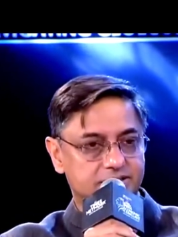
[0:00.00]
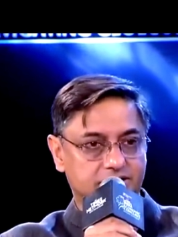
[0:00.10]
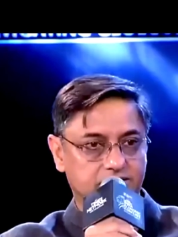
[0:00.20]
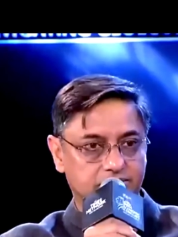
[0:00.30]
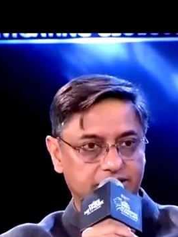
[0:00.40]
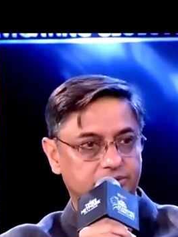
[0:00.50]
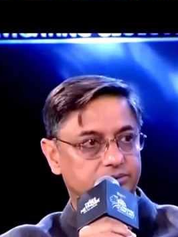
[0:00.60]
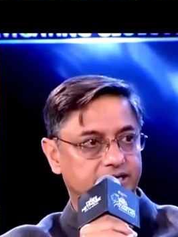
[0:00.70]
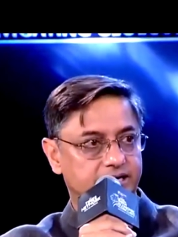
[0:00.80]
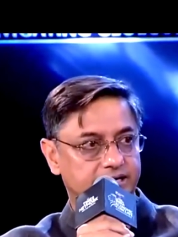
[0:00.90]
including
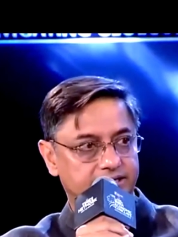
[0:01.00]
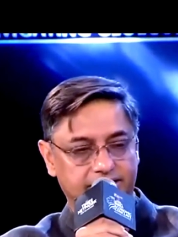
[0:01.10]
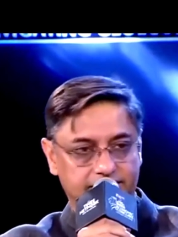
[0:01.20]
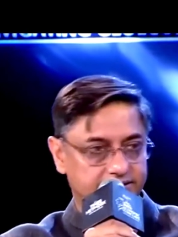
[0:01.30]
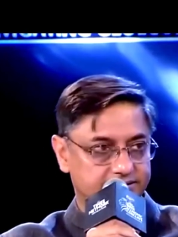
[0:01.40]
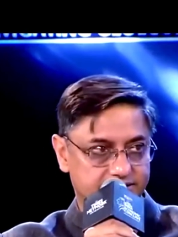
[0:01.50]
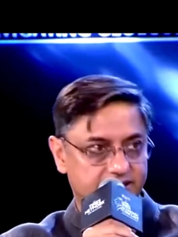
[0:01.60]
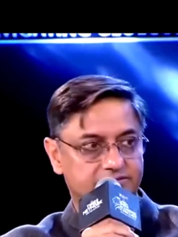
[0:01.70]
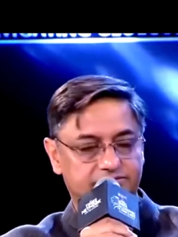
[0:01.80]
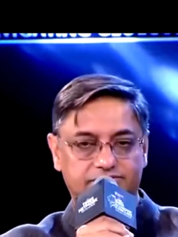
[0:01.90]
Hyundai and others
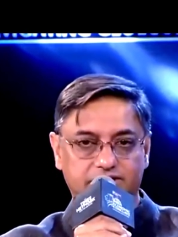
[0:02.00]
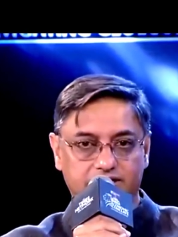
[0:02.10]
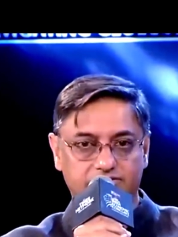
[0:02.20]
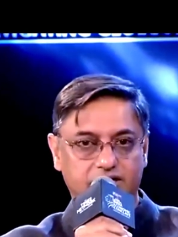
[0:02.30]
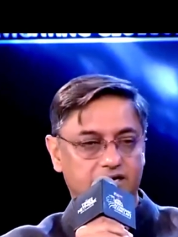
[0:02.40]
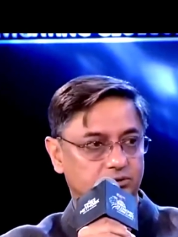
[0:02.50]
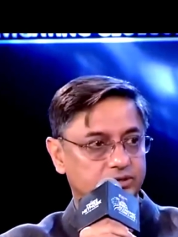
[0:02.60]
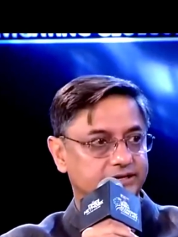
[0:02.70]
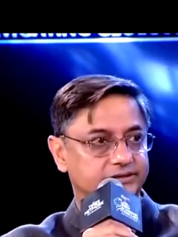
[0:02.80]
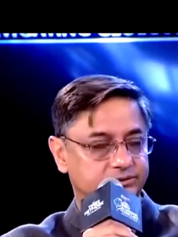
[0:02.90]
have are
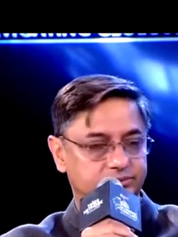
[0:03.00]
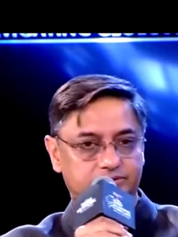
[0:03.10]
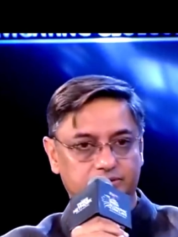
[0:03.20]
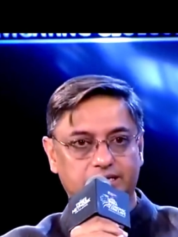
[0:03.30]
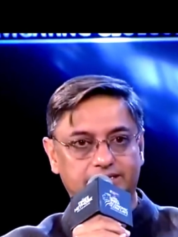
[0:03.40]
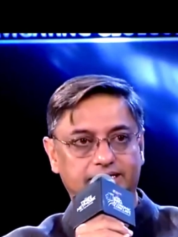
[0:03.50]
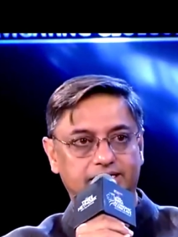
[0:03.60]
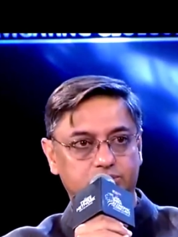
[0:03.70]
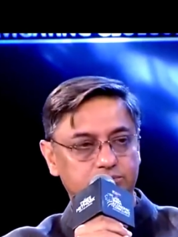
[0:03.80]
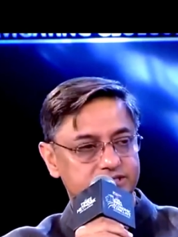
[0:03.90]
looking into where they
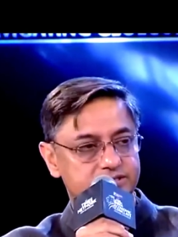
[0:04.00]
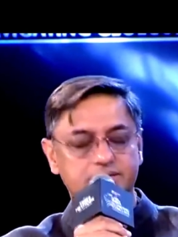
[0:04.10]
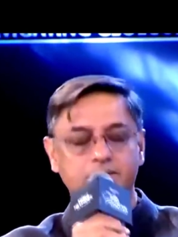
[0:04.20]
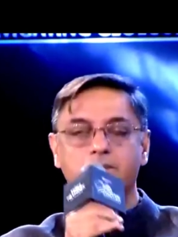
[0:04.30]
can do this.